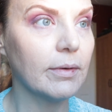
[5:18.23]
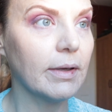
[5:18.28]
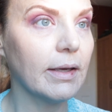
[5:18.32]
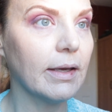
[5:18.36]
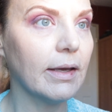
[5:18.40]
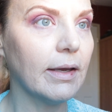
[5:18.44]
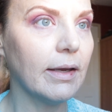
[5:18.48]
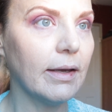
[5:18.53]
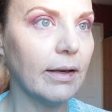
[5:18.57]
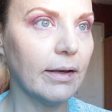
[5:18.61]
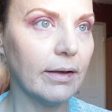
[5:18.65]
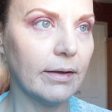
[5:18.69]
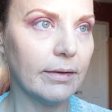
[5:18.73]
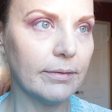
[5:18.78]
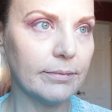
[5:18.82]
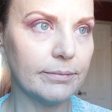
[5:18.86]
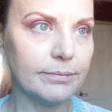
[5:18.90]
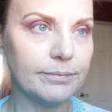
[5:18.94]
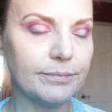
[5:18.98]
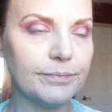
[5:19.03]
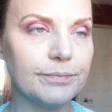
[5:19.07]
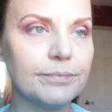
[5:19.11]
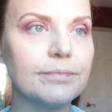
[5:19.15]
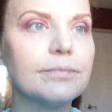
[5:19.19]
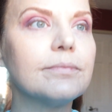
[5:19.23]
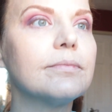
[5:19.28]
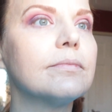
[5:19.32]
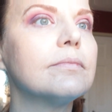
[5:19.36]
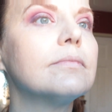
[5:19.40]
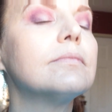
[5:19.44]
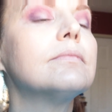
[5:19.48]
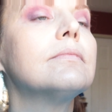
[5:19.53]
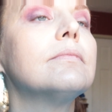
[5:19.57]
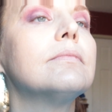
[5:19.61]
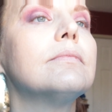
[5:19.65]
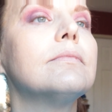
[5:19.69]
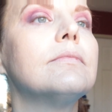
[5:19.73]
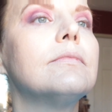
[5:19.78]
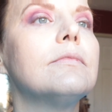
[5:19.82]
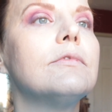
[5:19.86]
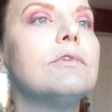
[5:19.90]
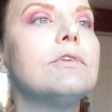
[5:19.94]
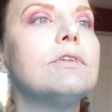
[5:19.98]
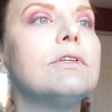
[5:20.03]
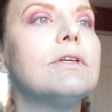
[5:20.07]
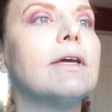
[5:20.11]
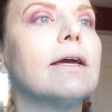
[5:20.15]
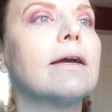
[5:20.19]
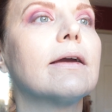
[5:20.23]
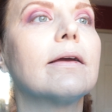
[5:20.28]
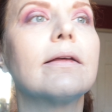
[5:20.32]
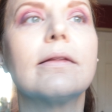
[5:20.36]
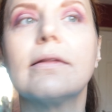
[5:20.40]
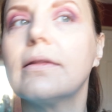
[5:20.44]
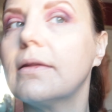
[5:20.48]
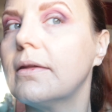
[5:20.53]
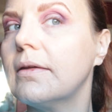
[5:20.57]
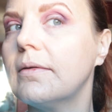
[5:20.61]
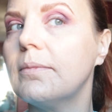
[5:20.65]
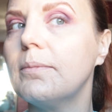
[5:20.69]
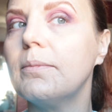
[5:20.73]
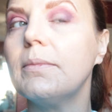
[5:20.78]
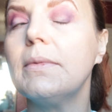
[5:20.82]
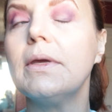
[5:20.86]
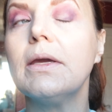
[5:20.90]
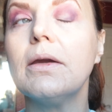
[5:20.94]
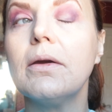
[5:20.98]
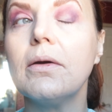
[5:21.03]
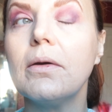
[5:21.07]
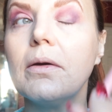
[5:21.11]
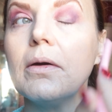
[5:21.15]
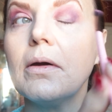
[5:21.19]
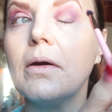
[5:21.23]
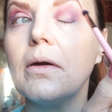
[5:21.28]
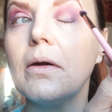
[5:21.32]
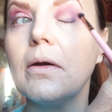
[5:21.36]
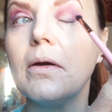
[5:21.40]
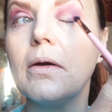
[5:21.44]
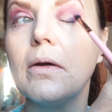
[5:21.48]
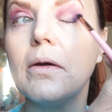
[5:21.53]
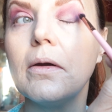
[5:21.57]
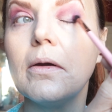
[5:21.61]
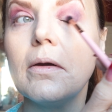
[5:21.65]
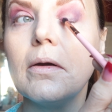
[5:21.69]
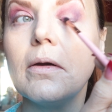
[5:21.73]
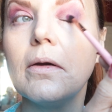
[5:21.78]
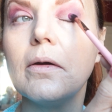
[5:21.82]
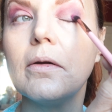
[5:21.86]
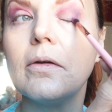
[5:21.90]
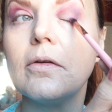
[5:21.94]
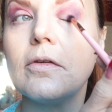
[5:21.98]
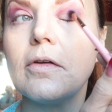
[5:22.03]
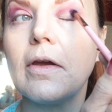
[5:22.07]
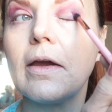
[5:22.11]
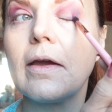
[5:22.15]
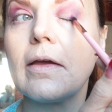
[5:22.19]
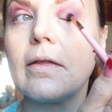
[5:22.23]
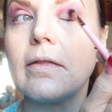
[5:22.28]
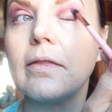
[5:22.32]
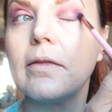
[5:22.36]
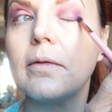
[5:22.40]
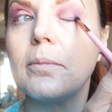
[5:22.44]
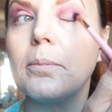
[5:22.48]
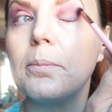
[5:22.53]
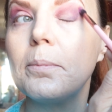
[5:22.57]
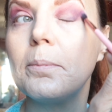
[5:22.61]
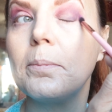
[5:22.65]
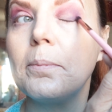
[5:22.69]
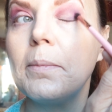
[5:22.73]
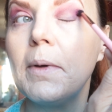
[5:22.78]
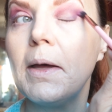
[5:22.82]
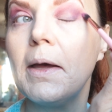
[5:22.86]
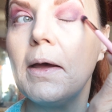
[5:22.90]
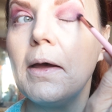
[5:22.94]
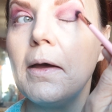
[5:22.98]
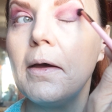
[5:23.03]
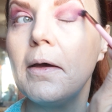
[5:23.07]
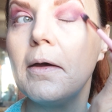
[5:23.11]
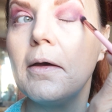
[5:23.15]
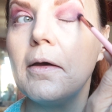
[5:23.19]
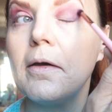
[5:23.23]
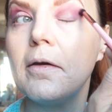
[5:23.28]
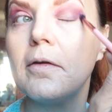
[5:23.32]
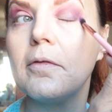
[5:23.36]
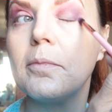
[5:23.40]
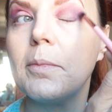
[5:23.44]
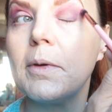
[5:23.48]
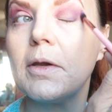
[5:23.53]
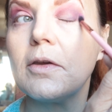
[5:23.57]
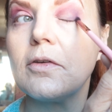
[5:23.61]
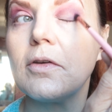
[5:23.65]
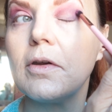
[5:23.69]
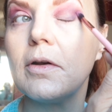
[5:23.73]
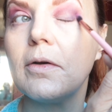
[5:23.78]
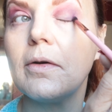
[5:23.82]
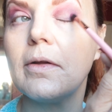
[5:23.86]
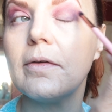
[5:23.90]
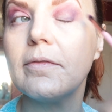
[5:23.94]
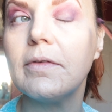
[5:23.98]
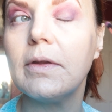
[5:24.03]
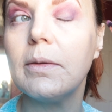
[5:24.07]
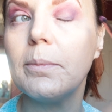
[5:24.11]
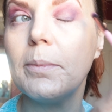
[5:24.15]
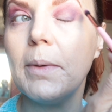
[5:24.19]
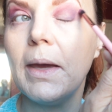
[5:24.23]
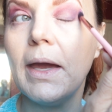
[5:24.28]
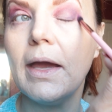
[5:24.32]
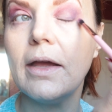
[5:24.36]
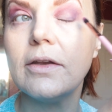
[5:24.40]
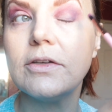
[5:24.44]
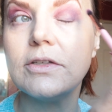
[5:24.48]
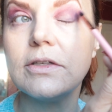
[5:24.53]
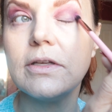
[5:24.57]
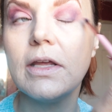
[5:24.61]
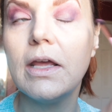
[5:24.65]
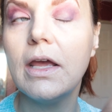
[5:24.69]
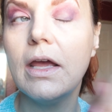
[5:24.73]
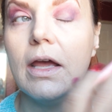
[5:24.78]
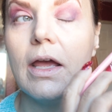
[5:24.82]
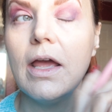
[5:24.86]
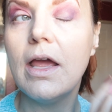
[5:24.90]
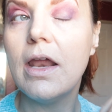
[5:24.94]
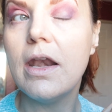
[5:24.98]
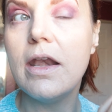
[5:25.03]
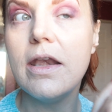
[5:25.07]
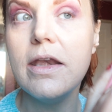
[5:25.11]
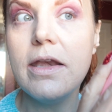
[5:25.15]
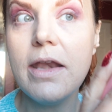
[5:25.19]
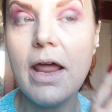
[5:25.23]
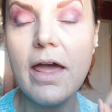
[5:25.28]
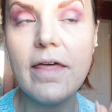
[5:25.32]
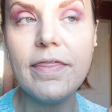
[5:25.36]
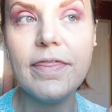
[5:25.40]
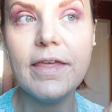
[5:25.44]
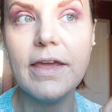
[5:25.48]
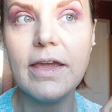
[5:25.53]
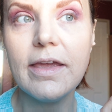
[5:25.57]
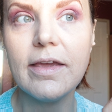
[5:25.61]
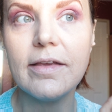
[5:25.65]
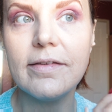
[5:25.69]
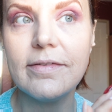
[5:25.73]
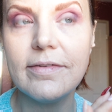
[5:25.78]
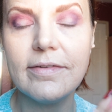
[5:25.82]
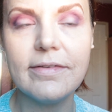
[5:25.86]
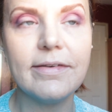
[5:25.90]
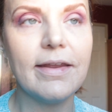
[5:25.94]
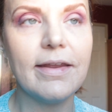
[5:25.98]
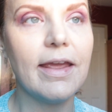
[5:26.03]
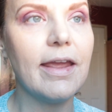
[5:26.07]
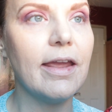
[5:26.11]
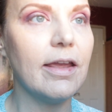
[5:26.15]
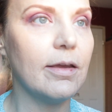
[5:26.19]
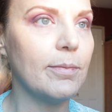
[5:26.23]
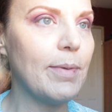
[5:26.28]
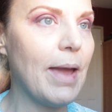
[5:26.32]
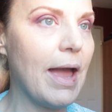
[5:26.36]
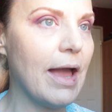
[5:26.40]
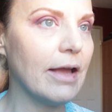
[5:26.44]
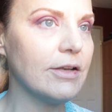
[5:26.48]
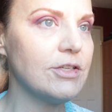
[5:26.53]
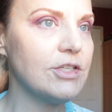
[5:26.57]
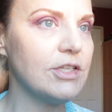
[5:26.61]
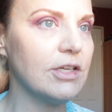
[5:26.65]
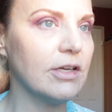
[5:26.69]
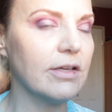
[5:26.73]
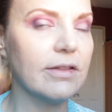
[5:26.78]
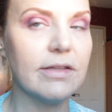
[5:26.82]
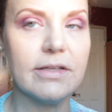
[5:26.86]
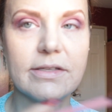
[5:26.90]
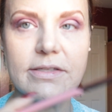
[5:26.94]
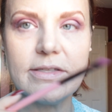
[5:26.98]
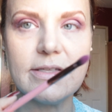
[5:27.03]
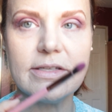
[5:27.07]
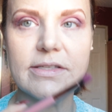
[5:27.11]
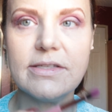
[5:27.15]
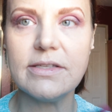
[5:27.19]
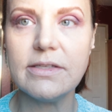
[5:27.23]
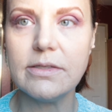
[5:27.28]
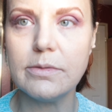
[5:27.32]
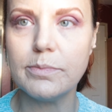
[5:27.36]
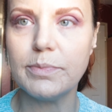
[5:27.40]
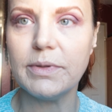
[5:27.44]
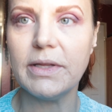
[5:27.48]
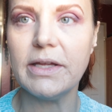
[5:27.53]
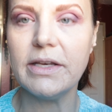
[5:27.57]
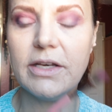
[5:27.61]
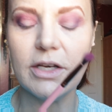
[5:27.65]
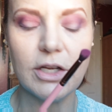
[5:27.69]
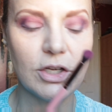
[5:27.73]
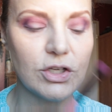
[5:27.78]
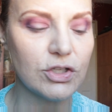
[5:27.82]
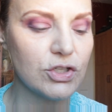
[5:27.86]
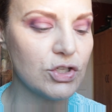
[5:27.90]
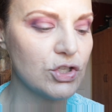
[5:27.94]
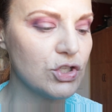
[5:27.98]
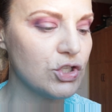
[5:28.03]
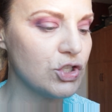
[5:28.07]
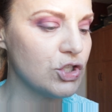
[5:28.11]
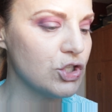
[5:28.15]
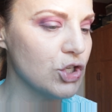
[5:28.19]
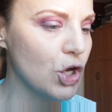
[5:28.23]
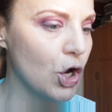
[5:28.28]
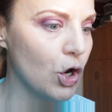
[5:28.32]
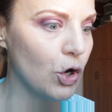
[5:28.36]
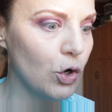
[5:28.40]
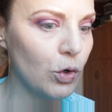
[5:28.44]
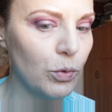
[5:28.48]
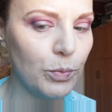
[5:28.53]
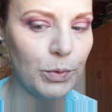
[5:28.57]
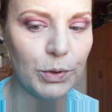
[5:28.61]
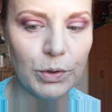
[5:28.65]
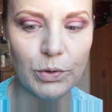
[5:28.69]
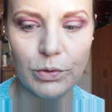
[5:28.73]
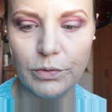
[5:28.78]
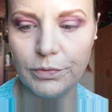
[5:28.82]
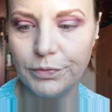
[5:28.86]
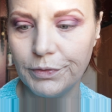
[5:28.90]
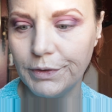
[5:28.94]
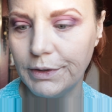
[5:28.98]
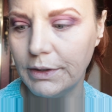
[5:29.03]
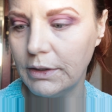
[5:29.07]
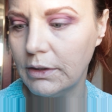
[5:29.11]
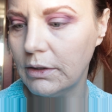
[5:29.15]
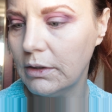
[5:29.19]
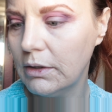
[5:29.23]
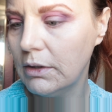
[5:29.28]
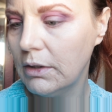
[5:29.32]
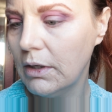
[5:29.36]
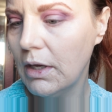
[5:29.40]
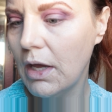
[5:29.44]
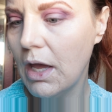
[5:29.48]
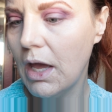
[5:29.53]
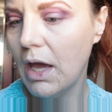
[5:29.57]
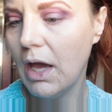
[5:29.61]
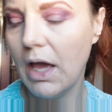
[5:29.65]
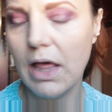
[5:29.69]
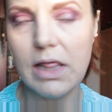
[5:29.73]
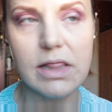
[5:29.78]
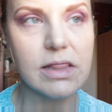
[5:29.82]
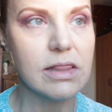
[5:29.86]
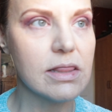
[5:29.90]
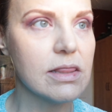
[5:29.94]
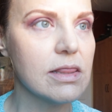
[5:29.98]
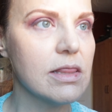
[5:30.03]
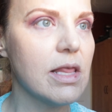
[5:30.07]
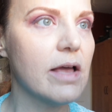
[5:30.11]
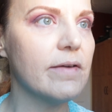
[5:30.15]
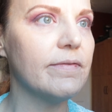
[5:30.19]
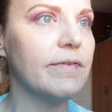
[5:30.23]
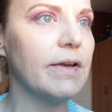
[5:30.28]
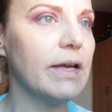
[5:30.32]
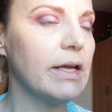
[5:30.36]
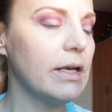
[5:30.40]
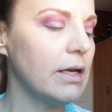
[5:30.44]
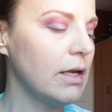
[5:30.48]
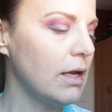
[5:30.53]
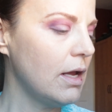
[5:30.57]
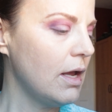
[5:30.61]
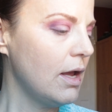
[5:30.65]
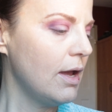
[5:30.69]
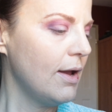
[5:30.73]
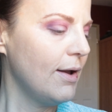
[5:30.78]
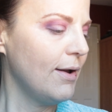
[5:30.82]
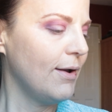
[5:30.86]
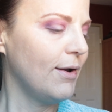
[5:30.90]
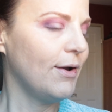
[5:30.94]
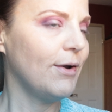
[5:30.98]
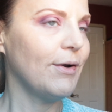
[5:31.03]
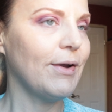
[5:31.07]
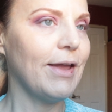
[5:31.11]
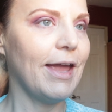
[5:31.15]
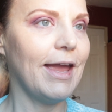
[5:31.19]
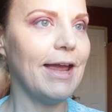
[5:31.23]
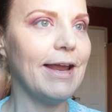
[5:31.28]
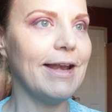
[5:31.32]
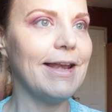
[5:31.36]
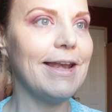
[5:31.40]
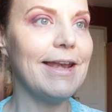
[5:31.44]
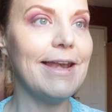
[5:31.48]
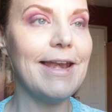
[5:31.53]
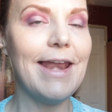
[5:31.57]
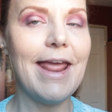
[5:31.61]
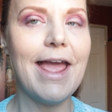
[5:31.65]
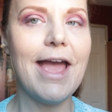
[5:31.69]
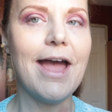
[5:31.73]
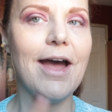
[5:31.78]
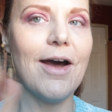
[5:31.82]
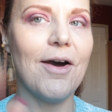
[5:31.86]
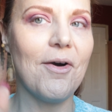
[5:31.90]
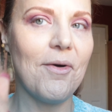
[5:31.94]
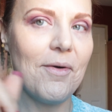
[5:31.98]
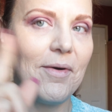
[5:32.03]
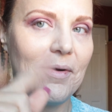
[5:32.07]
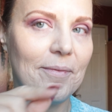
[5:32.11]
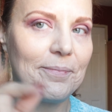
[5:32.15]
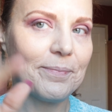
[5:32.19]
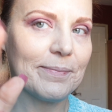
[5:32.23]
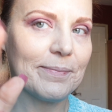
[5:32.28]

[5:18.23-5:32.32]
Okay. Check the mirror, check the buff, make sure I don't have any patches. Nothing is staying patchy on this. This is blending so beautifully. I love it. Okay, now